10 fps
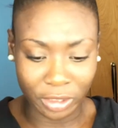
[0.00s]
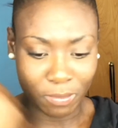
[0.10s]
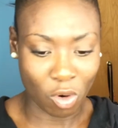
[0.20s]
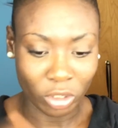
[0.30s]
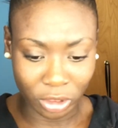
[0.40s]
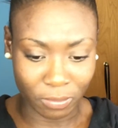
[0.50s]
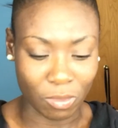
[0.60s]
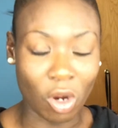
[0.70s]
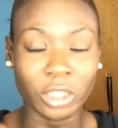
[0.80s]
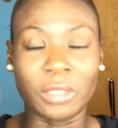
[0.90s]
Jamal,
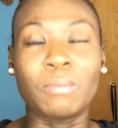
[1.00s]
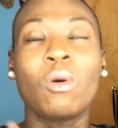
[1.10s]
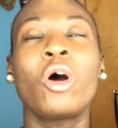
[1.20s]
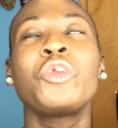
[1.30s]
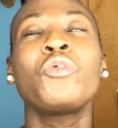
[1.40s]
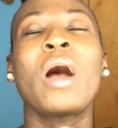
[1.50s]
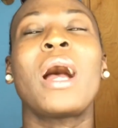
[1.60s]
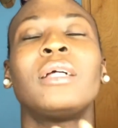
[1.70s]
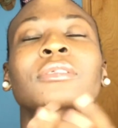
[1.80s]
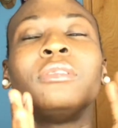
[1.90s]
Jamal, Jamal. You
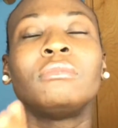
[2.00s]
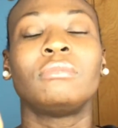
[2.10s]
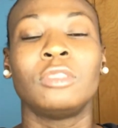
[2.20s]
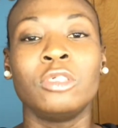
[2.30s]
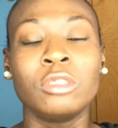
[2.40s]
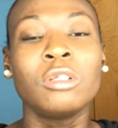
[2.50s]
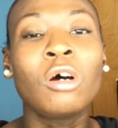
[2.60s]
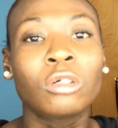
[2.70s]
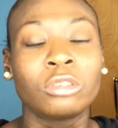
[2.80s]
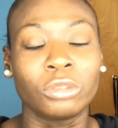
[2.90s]
are.
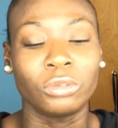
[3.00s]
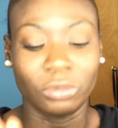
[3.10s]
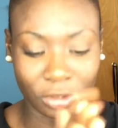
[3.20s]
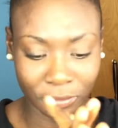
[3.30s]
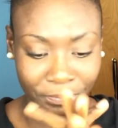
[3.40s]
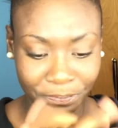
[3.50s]
Look, dude.